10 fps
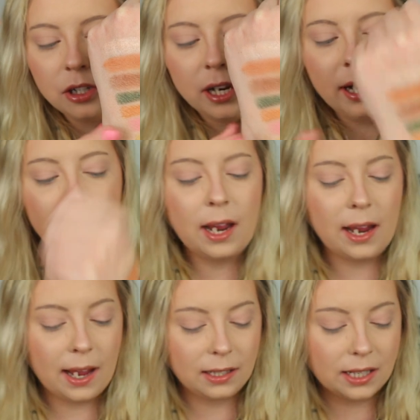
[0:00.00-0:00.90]
shade. I
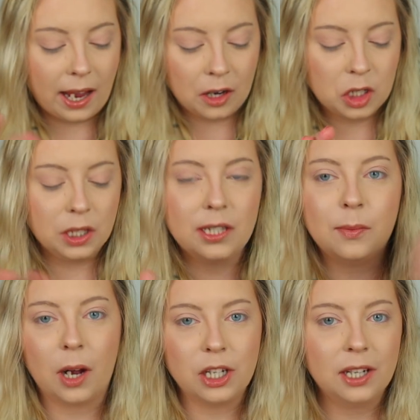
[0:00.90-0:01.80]
had to actually
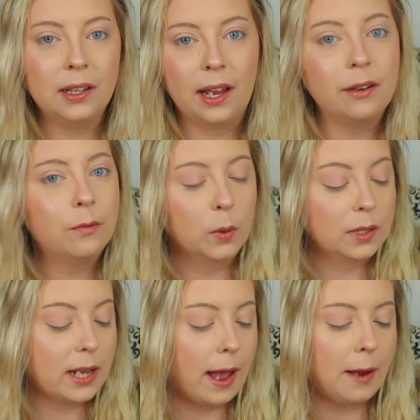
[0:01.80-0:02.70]
swatch it like four
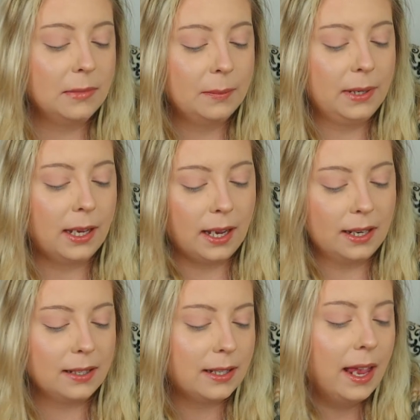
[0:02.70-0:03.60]
times
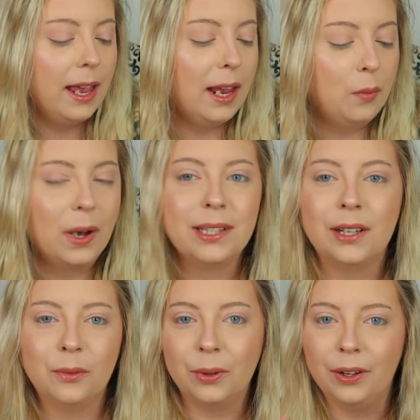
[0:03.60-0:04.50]
because it
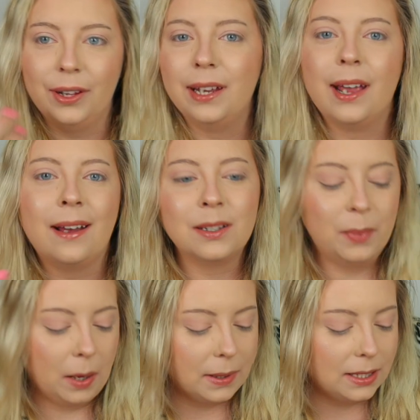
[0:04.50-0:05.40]
wasn't really as
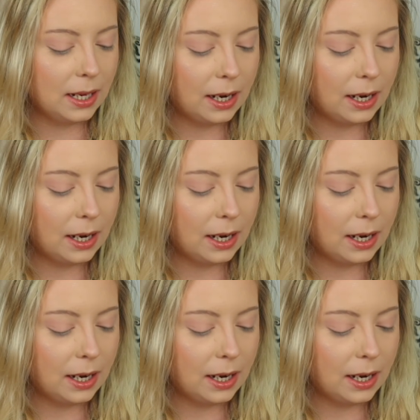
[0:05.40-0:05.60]
pigmented,